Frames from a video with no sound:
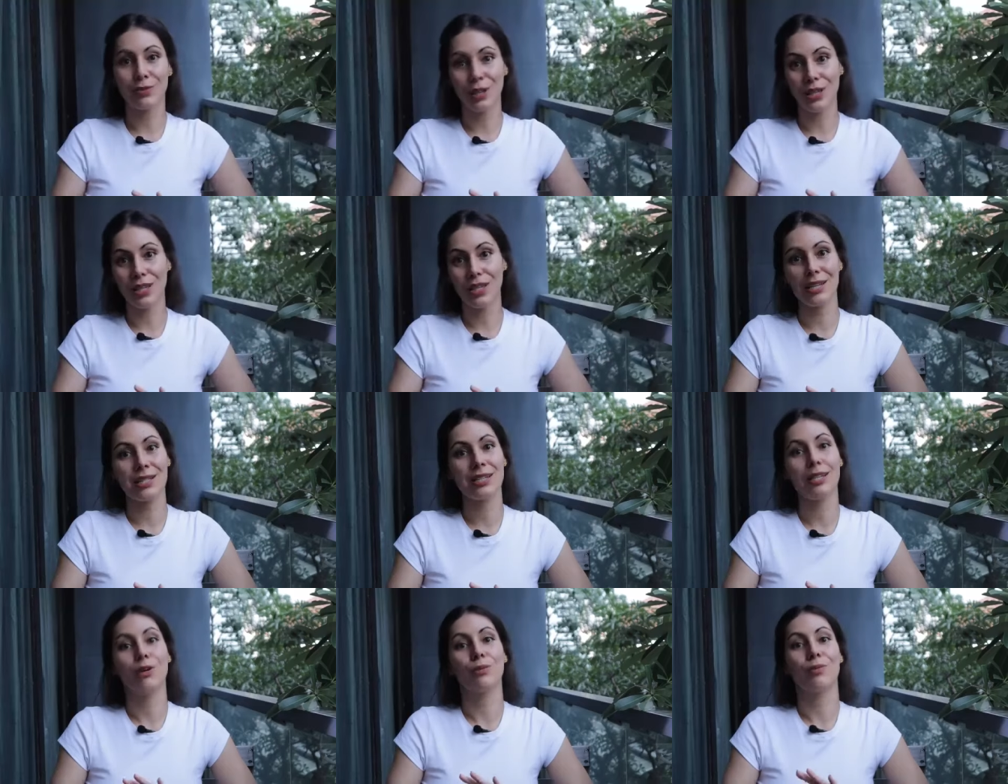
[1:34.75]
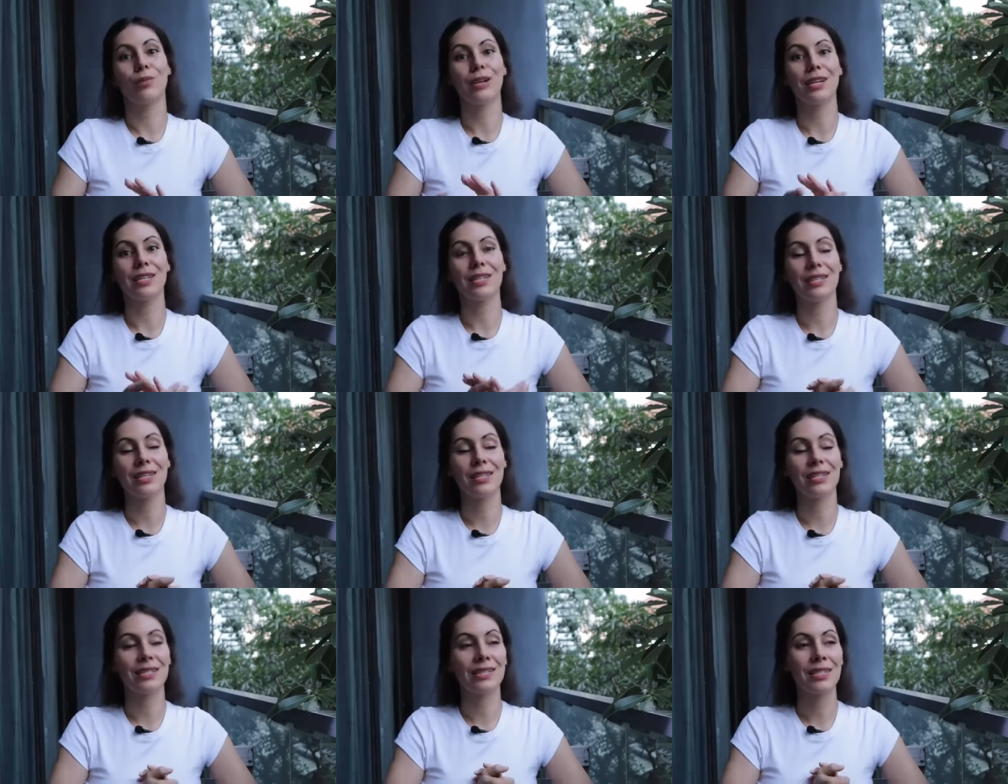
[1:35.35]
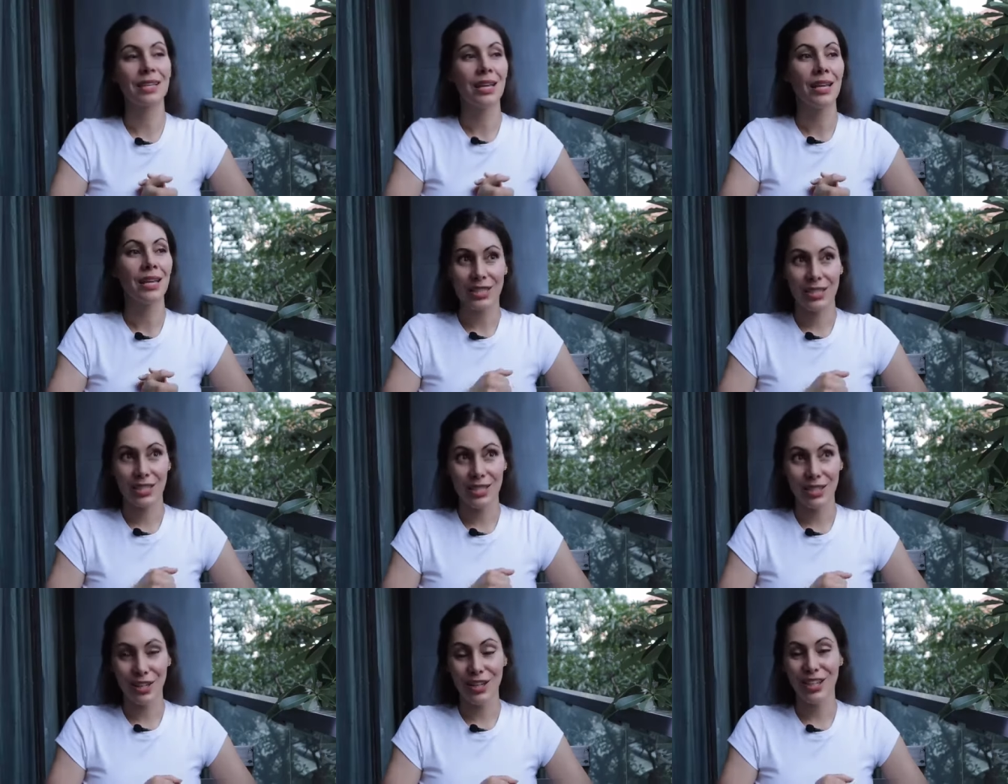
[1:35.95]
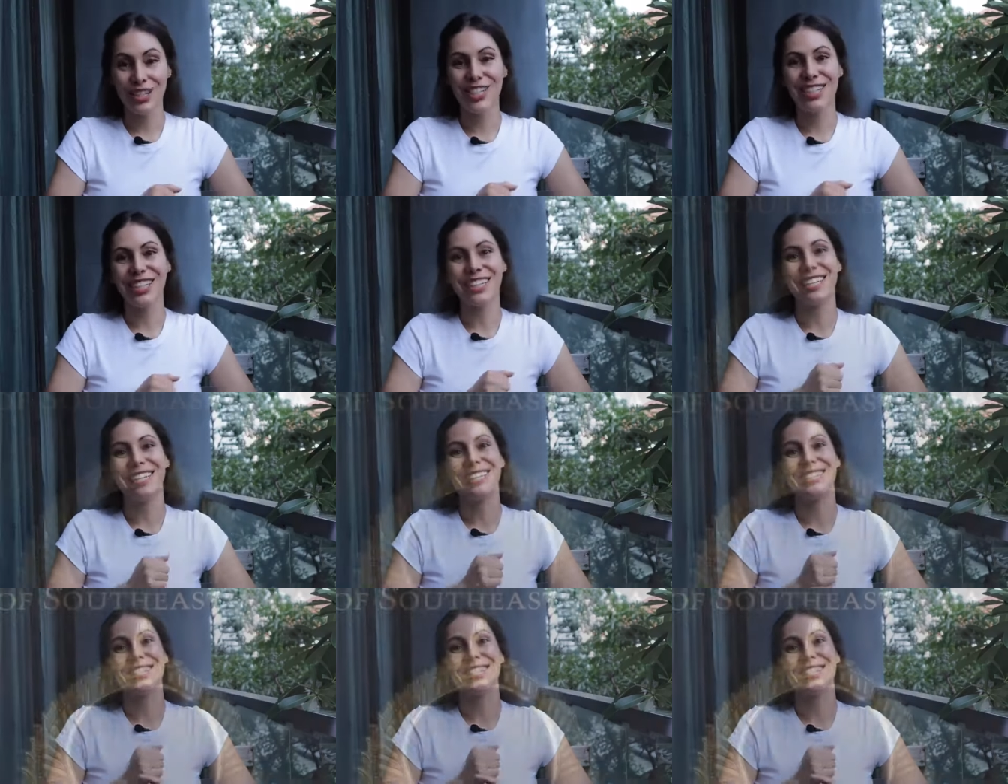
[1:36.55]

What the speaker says: what their sell price is. Thirdly,